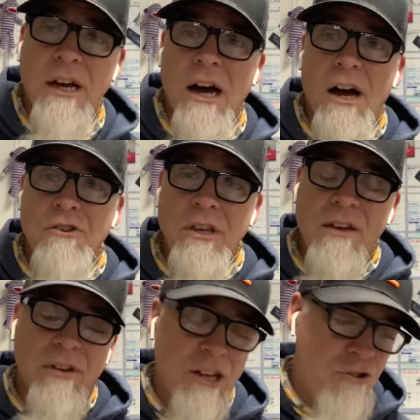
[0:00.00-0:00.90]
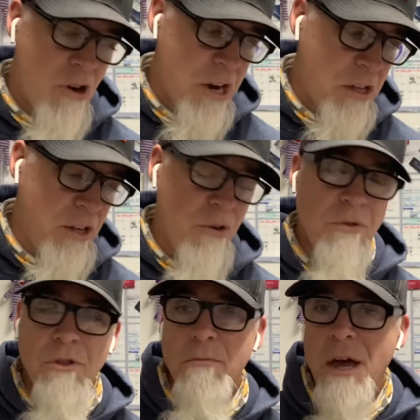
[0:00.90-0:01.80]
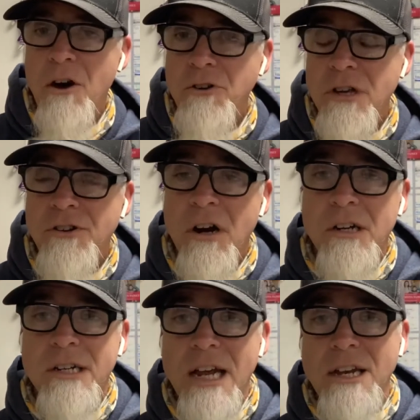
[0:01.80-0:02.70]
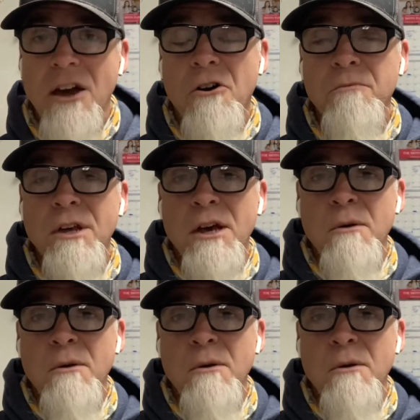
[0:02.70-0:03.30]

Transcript: You can give electronically or through the mail. You can talk to Danielle.